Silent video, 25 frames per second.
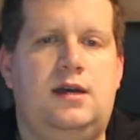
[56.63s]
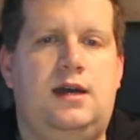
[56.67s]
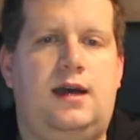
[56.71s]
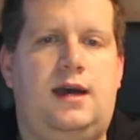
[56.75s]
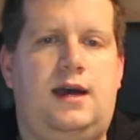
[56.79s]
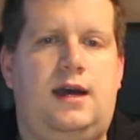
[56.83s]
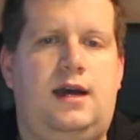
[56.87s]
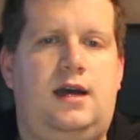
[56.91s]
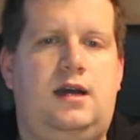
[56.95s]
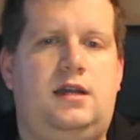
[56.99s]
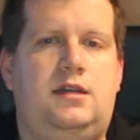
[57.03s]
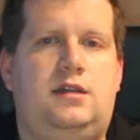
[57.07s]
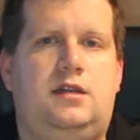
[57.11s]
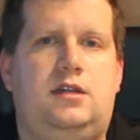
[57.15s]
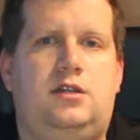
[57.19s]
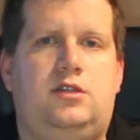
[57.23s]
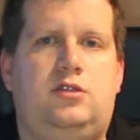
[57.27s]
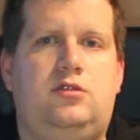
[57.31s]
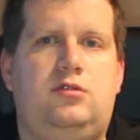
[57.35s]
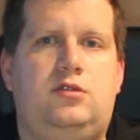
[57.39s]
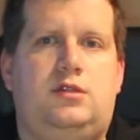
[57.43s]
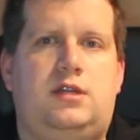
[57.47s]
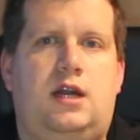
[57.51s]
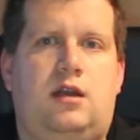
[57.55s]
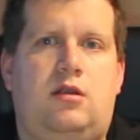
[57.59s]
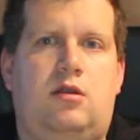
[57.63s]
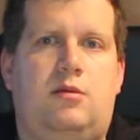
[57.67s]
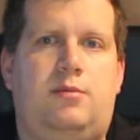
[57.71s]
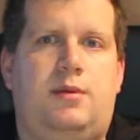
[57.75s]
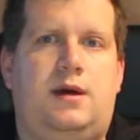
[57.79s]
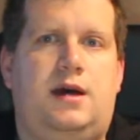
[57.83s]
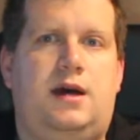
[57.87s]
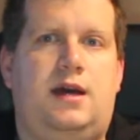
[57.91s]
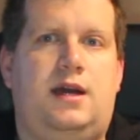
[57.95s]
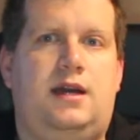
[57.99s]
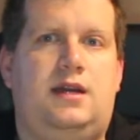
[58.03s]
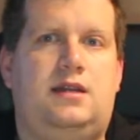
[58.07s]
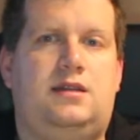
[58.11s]
and a 2
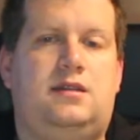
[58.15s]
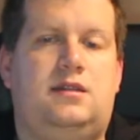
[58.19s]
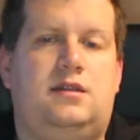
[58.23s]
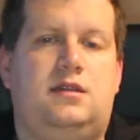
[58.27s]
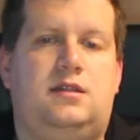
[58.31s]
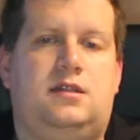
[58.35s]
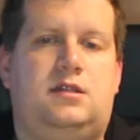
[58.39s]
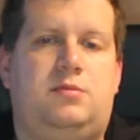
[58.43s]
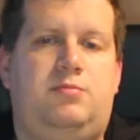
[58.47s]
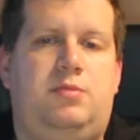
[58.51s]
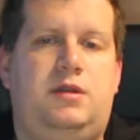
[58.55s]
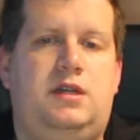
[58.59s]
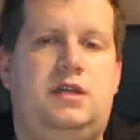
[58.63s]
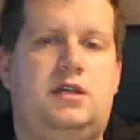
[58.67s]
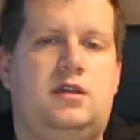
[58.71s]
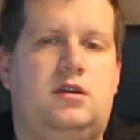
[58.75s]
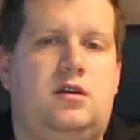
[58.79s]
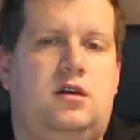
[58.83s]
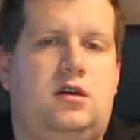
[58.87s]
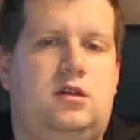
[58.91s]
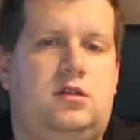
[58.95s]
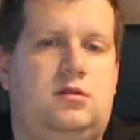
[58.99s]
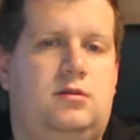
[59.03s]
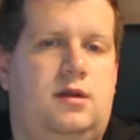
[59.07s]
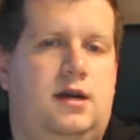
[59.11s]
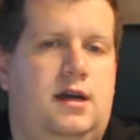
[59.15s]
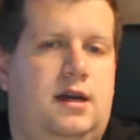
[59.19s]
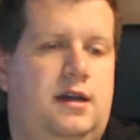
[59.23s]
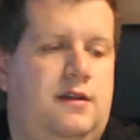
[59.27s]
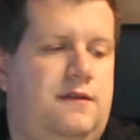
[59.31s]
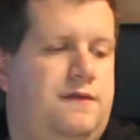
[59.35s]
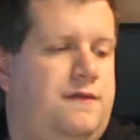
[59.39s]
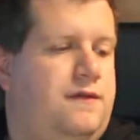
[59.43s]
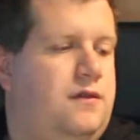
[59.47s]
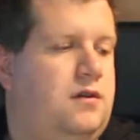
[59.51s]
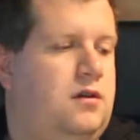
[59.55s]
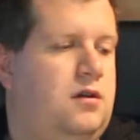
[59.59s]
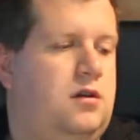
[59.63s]
terabyte spinning hard drive
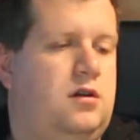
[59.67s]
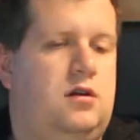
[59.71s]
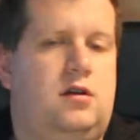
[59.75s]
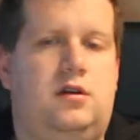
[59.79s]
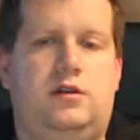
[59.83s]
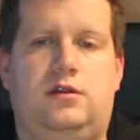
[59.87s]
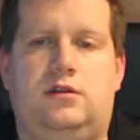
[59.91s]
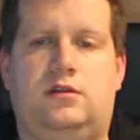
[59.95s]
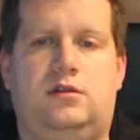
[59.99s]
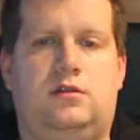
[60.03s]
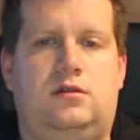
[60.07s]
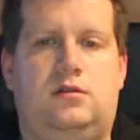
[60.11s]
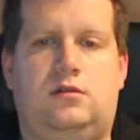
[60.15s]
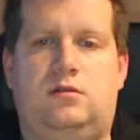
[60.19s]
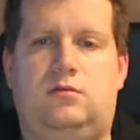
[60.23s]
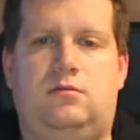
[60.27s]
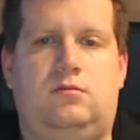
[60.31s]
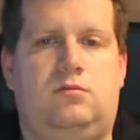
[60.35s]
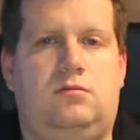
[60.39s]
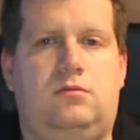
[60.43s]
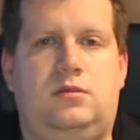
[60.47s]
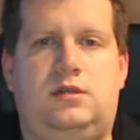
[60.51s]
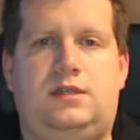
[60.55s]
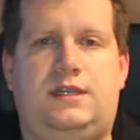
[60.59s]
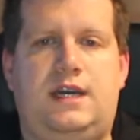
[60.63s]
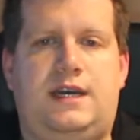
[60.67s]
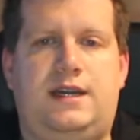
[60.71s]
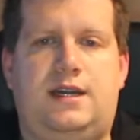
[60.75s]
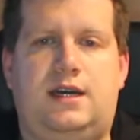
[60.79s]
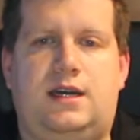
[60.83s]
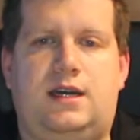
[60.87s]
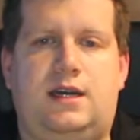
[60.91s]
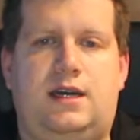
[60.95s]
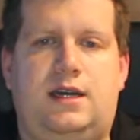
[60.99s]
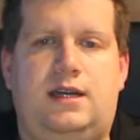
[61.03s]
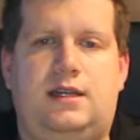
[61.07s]
for all your data